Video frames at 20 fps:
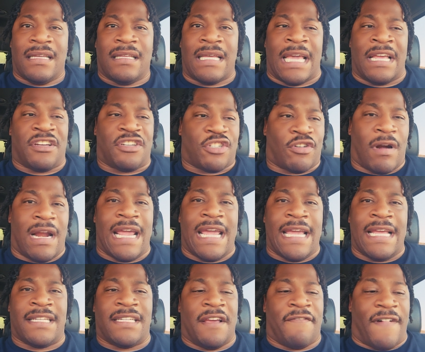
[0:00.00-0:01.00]
and
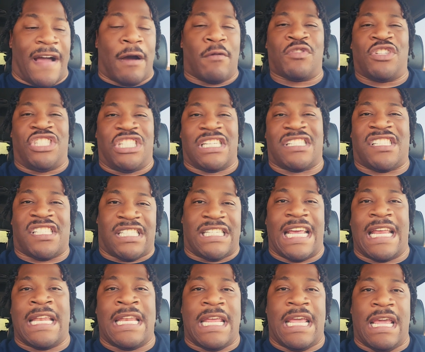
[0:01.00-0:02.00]
strange if I was just
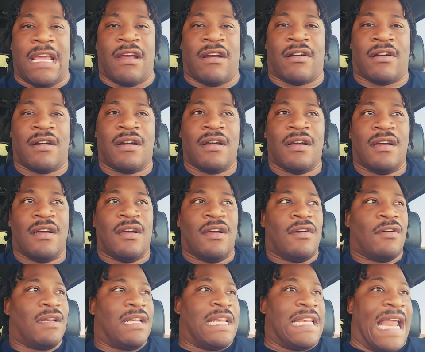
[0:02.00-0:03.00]
sitting here,
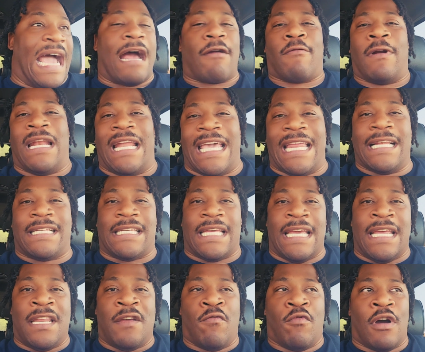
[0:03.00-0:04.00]
not related to
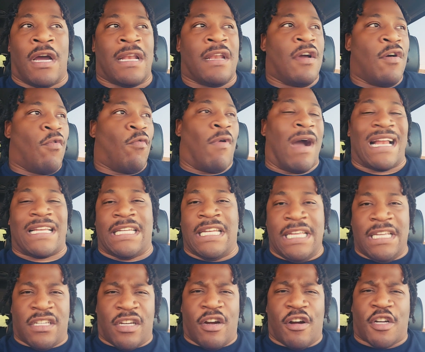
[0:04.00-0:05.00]
anyone, watching
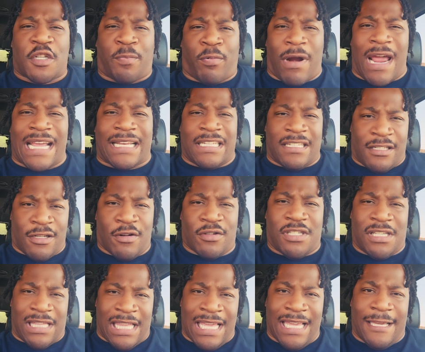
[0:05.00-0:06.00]
these girls practice,
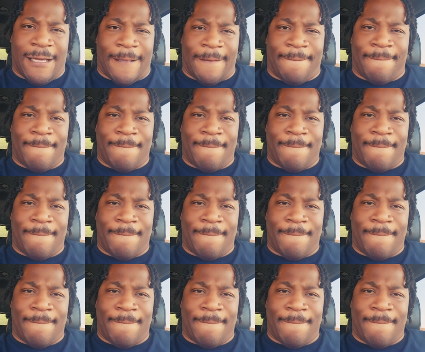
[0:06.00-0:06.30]
don't you think?